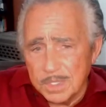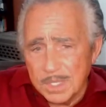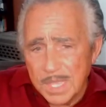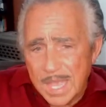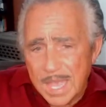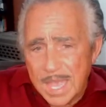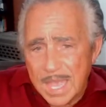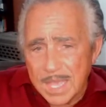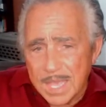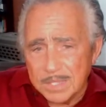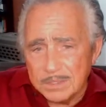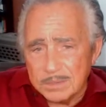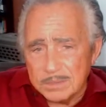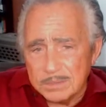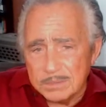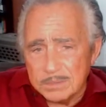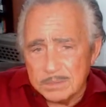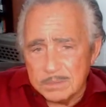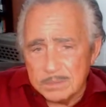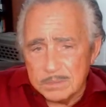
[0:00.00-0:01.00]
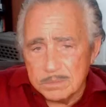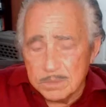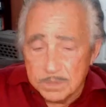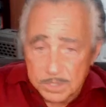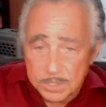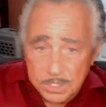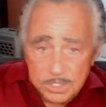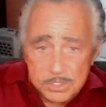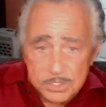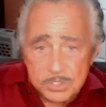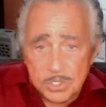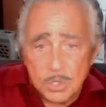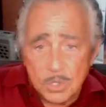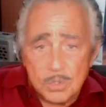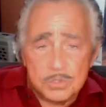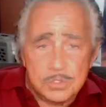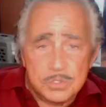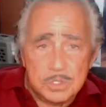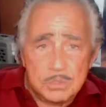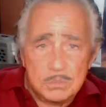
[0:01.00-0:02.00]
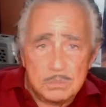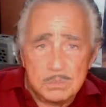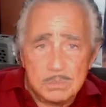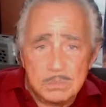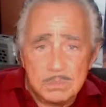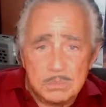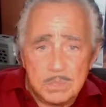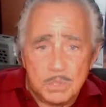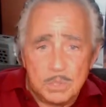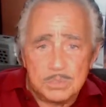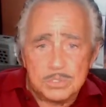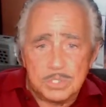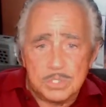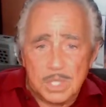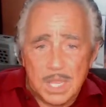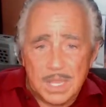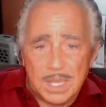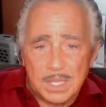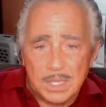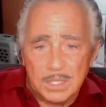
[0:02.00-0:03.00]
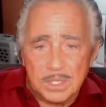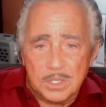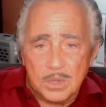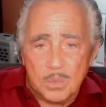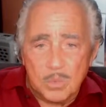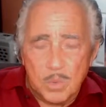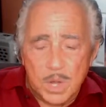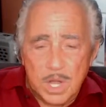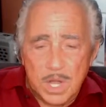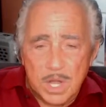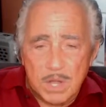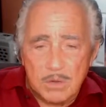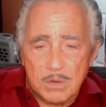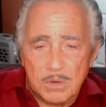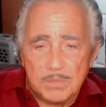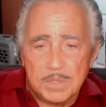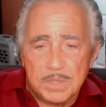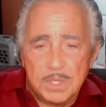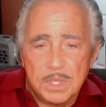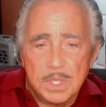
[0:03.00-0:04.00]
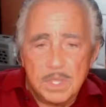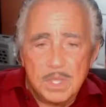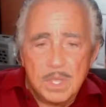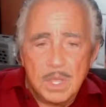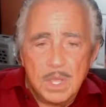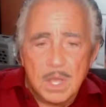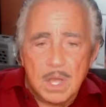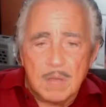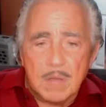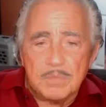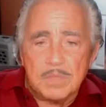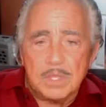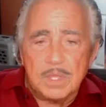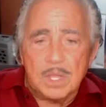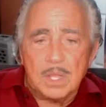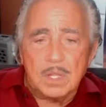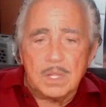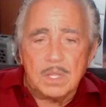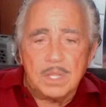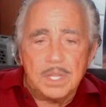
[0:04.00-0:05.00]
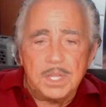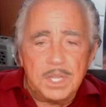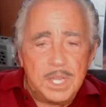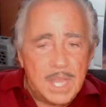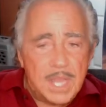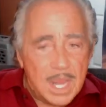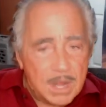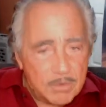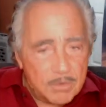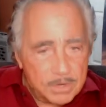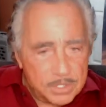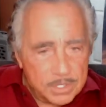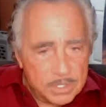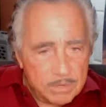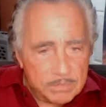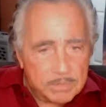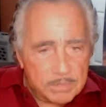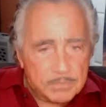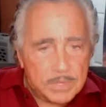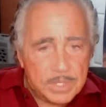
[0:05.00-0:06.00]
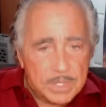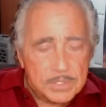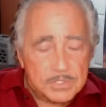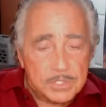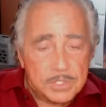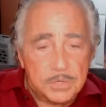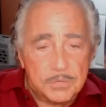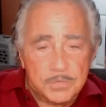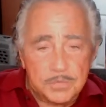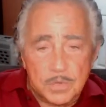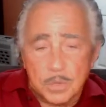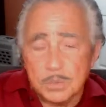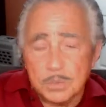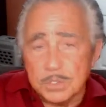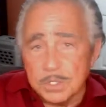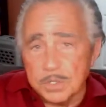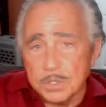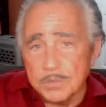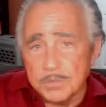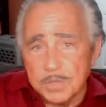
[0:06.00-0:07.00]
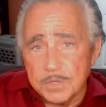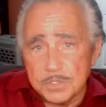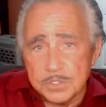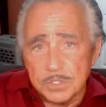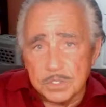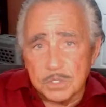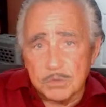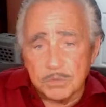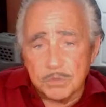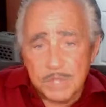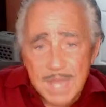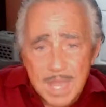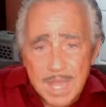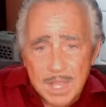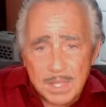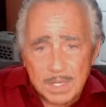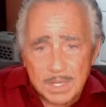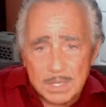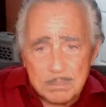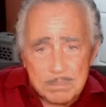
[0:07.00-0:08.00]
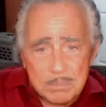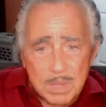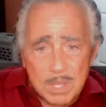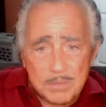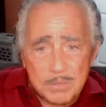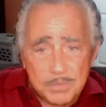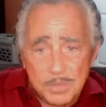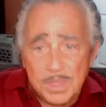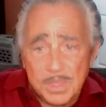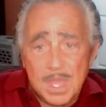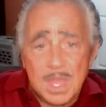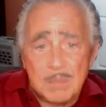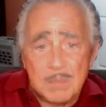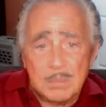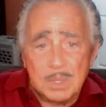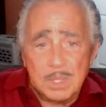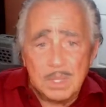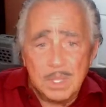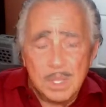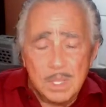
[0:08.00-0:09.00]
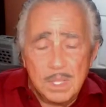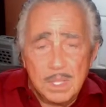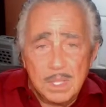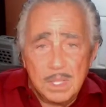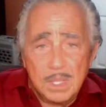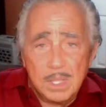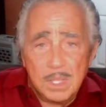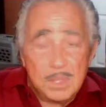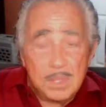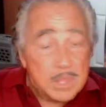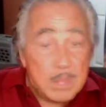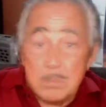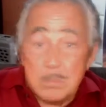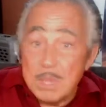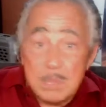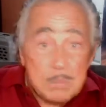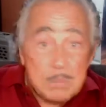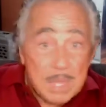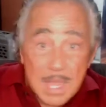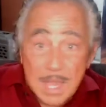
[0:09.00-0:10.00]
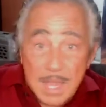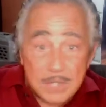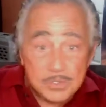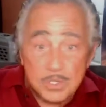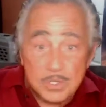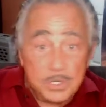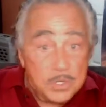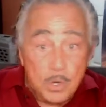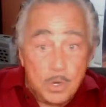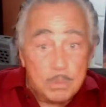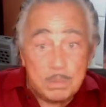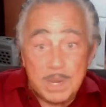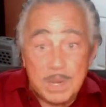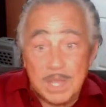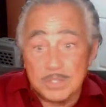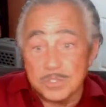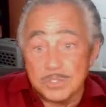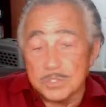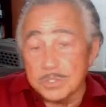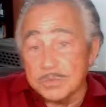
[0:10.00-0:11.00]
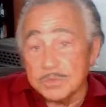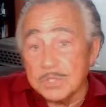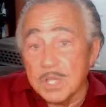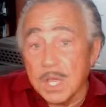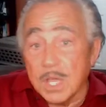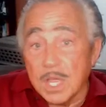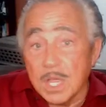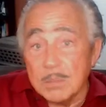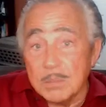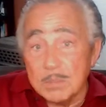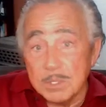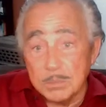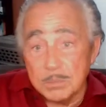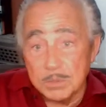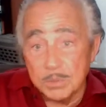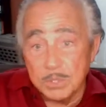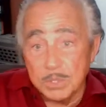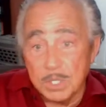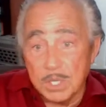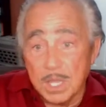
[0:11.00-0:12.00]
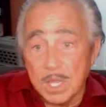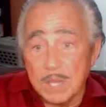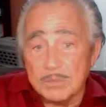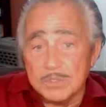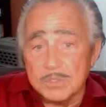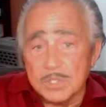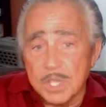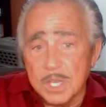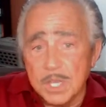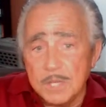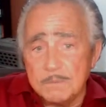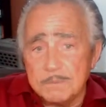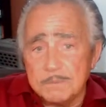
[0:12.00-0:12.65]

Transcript: And, indeed, souls are most likely aware of the linearity of events unfolding in physical reality, but for them, there may be actually no passage of time in the between-life state.